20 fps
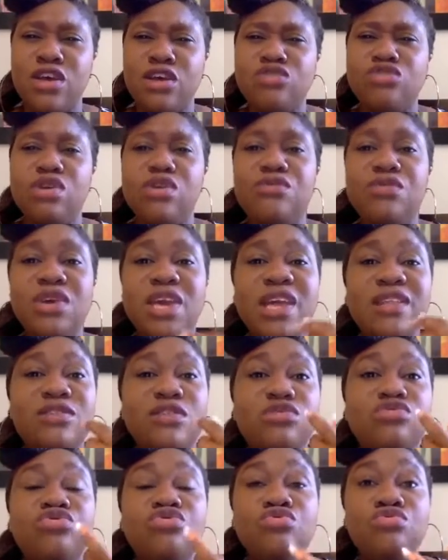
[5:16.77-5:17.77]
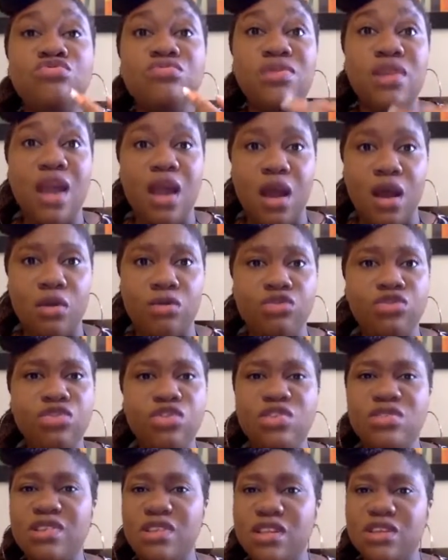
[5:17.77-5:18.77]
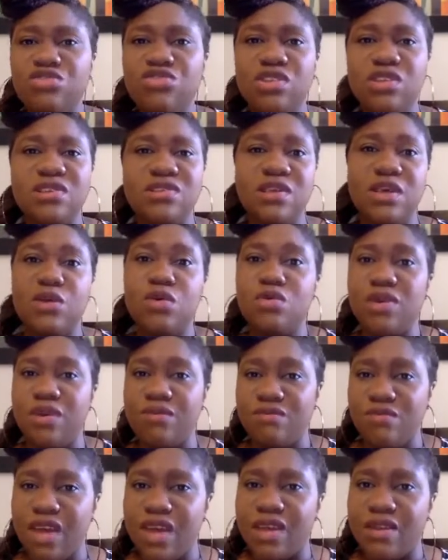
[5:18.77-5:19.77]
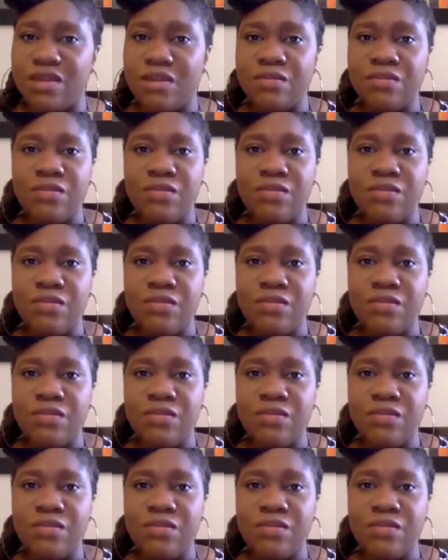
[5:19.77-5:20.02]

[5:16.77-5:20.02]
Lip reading: So if you get the tool now, you could literally say, okay, fine,